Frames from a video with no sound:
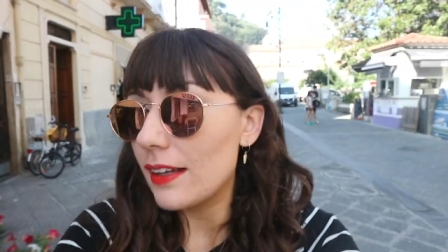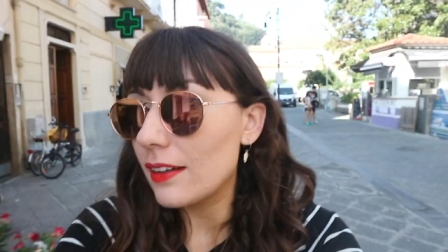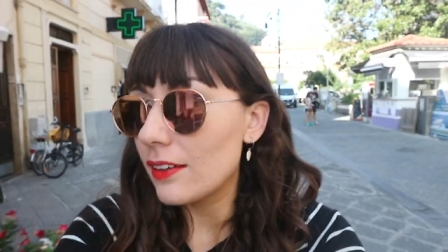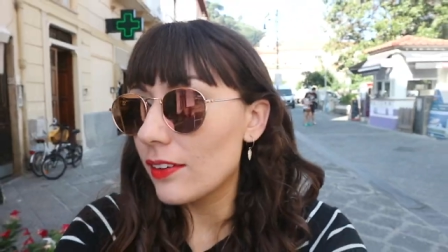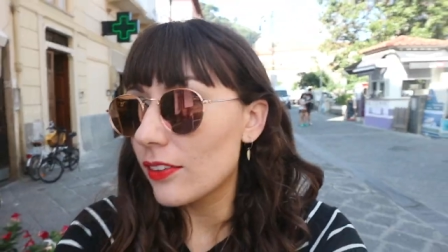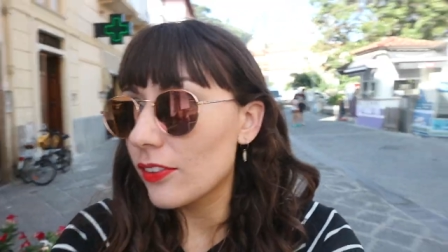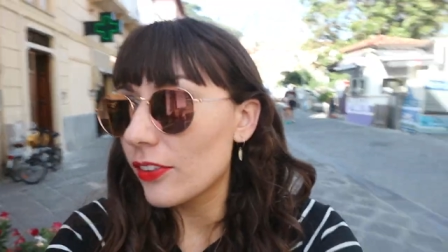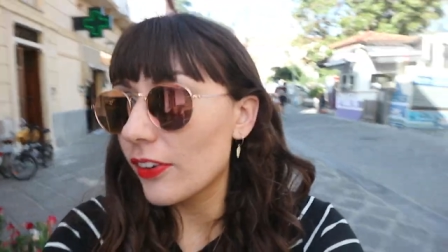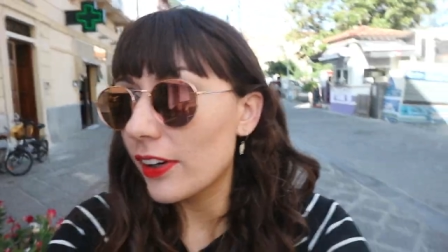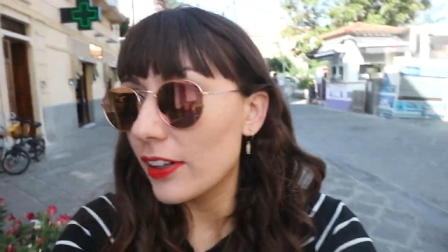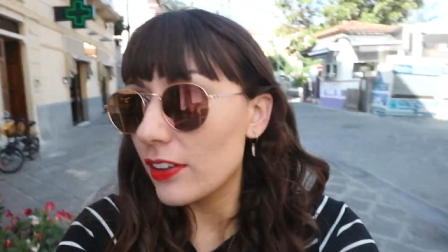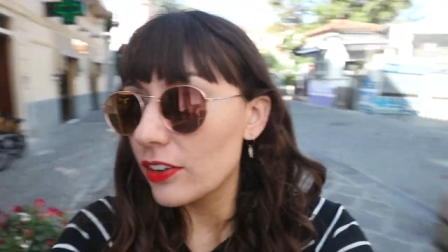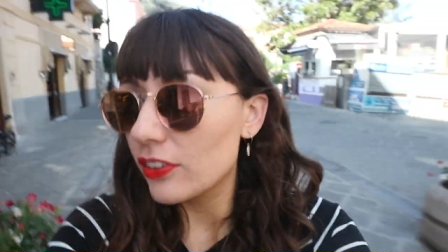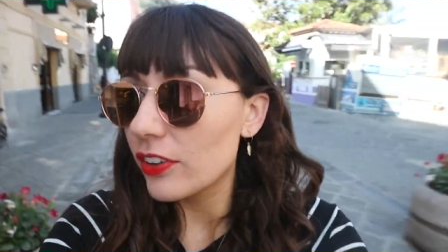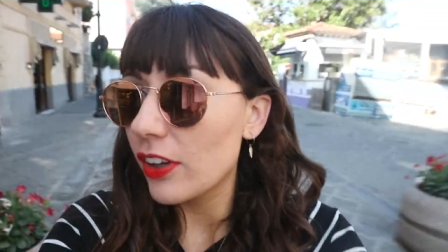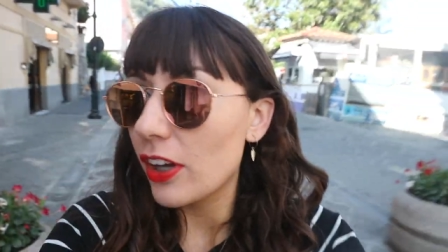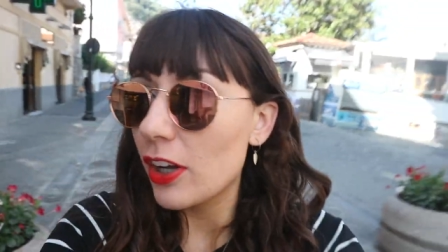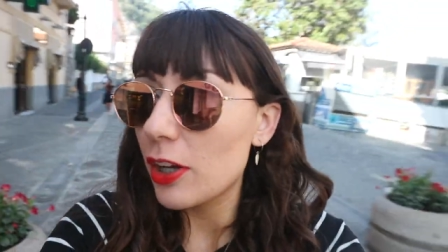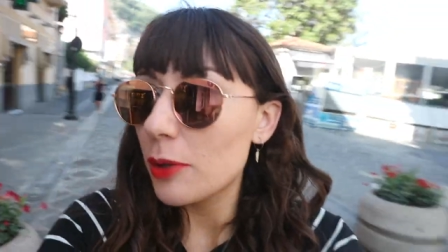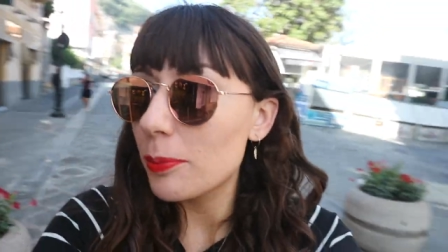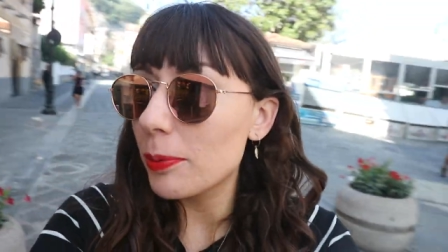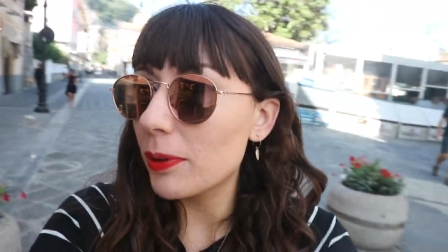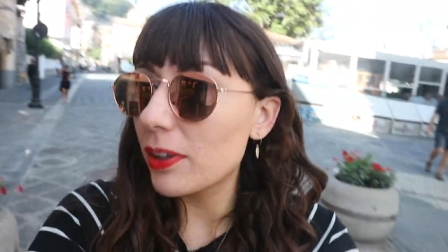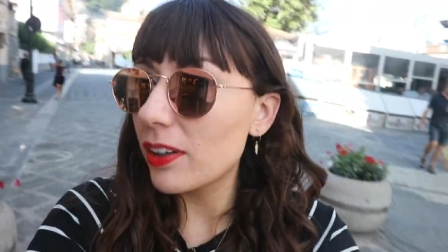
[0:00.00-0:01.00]
in
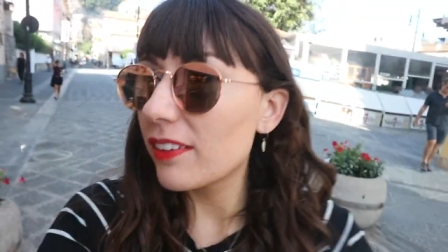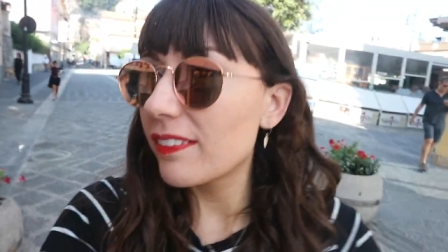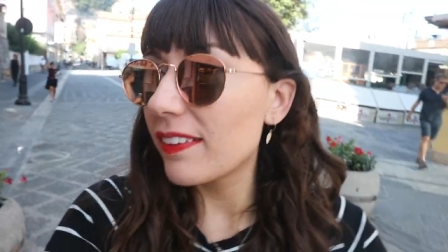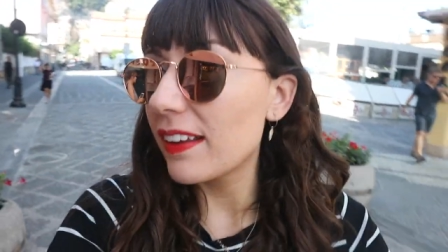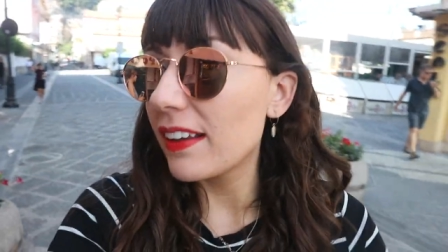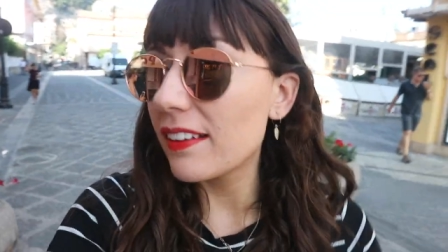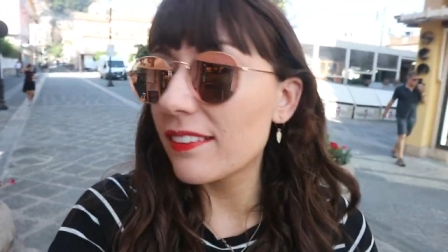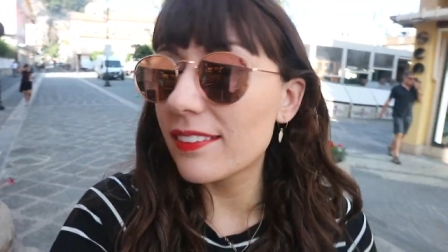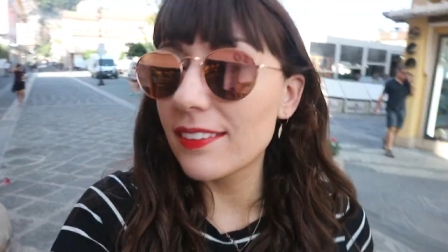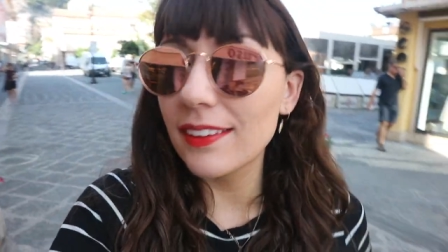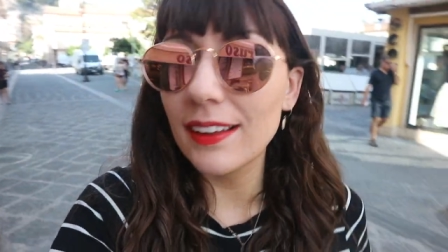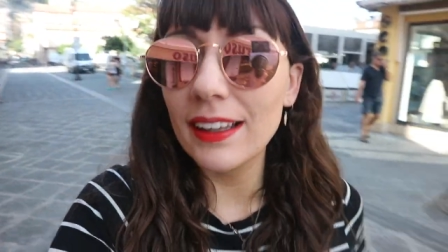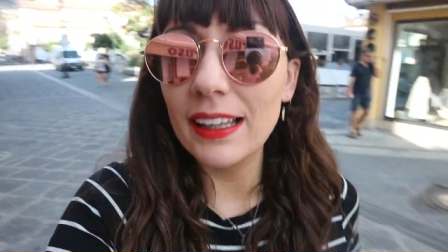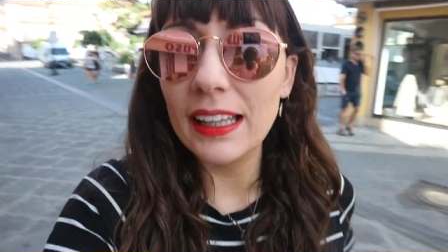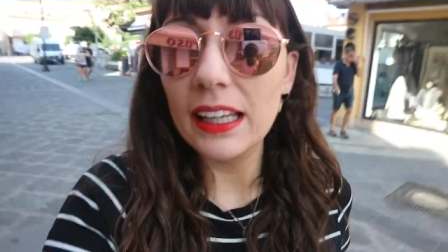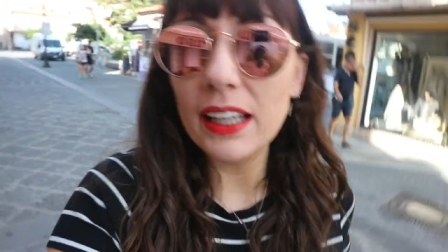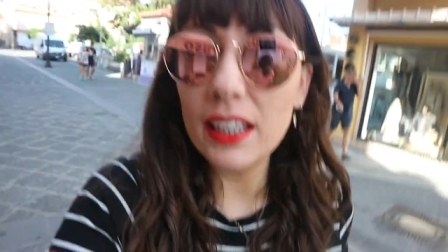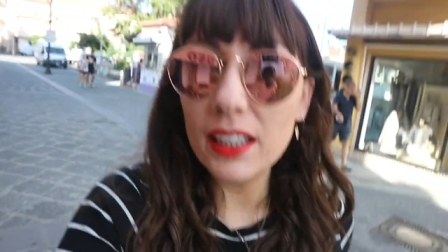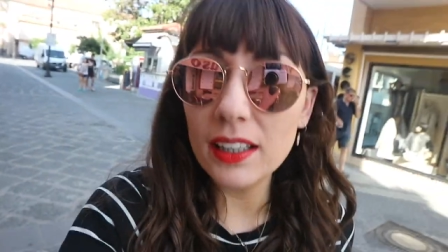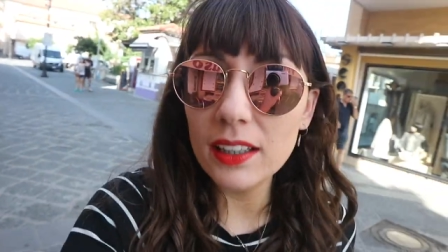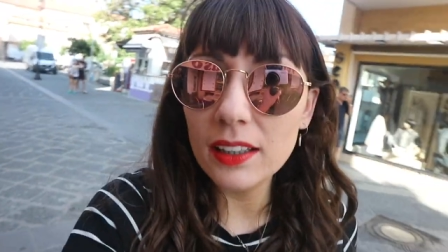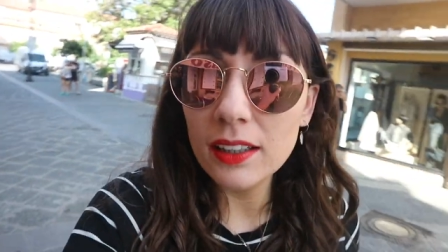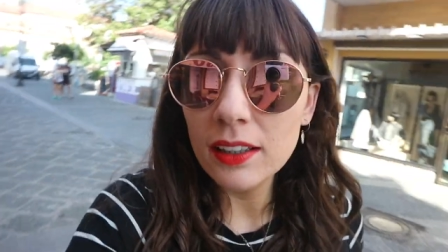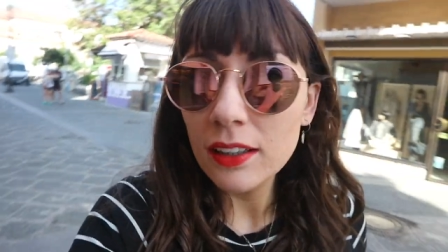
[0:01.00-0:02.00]
Sorrento because it's
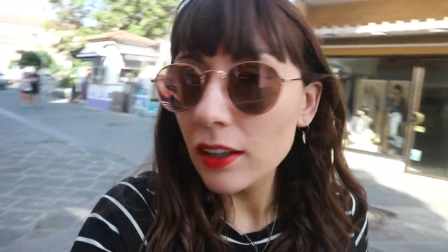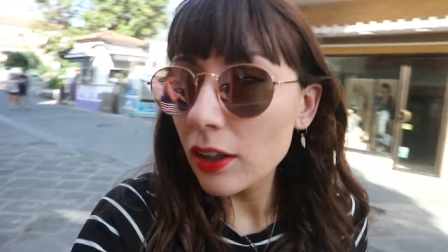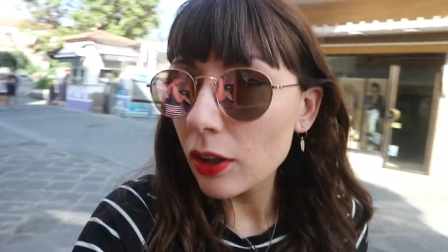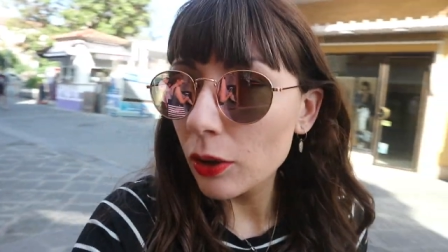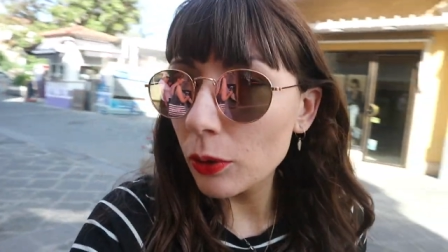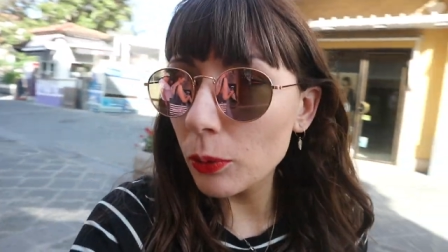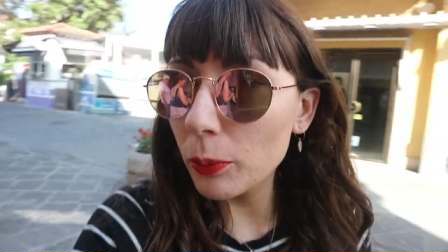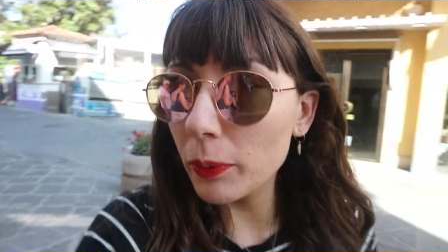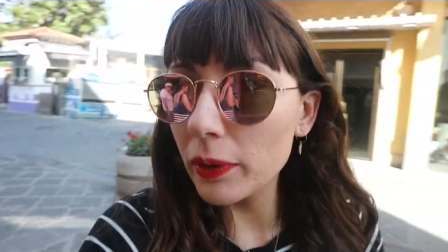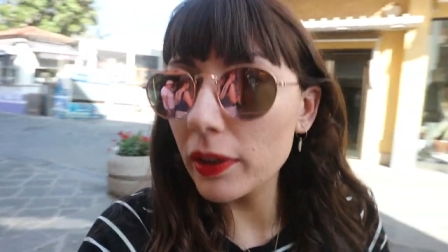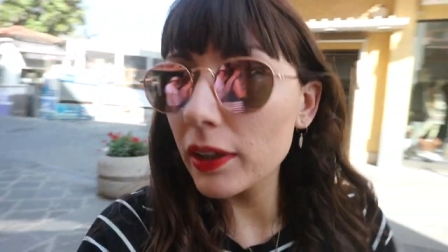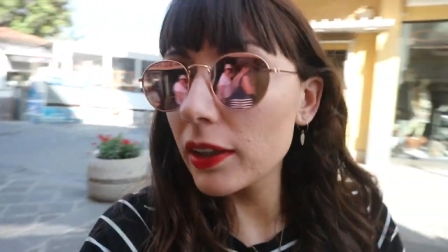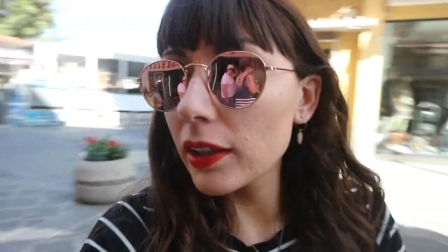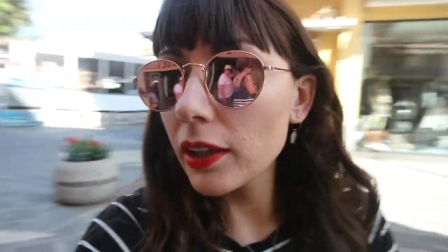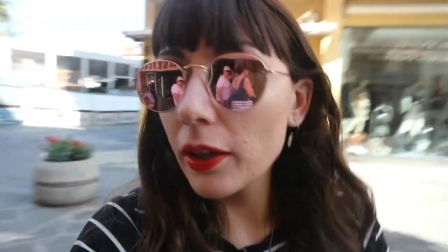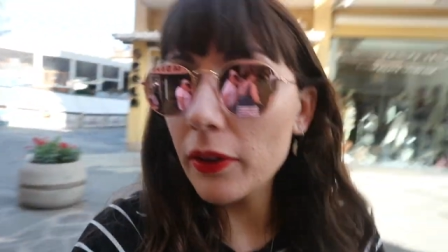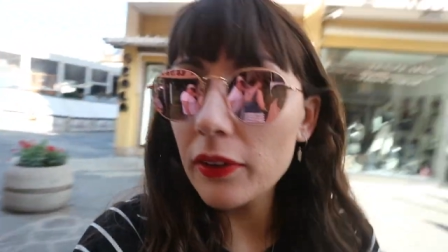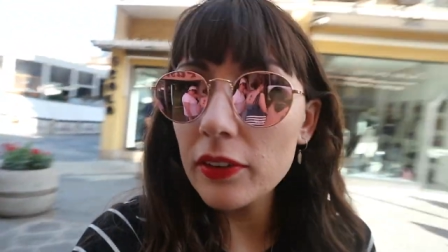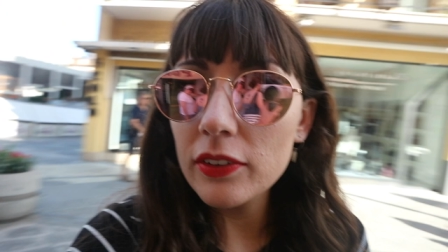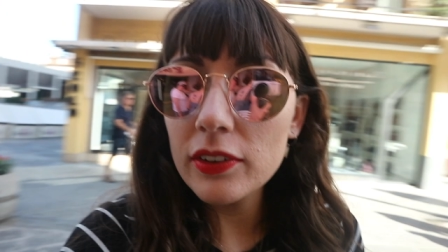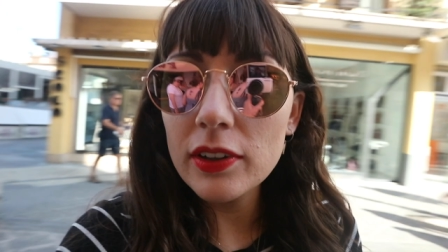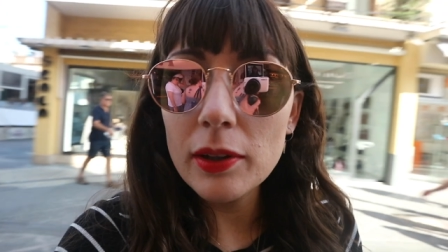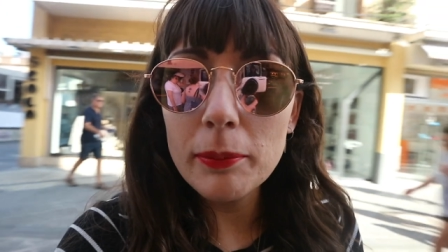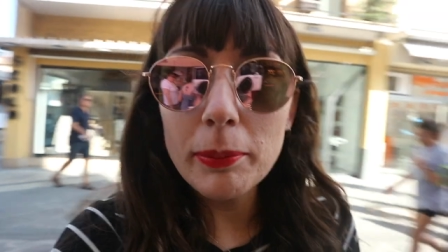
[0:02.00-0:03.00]
like oh we're gonna go
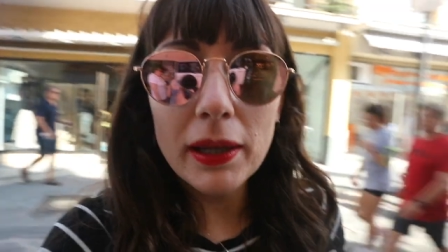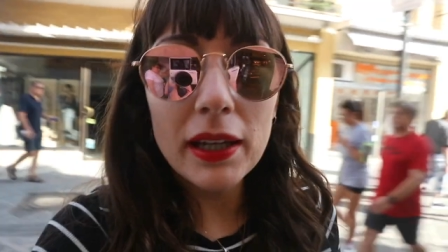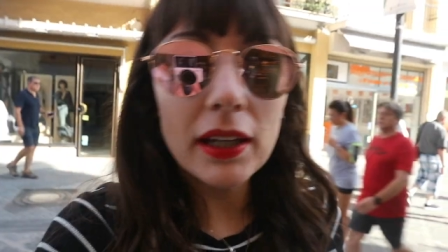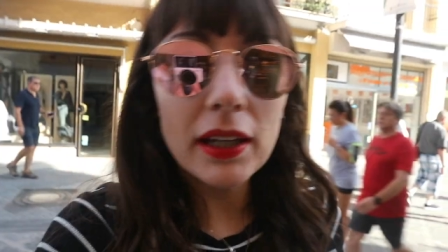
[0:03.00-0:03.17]
into the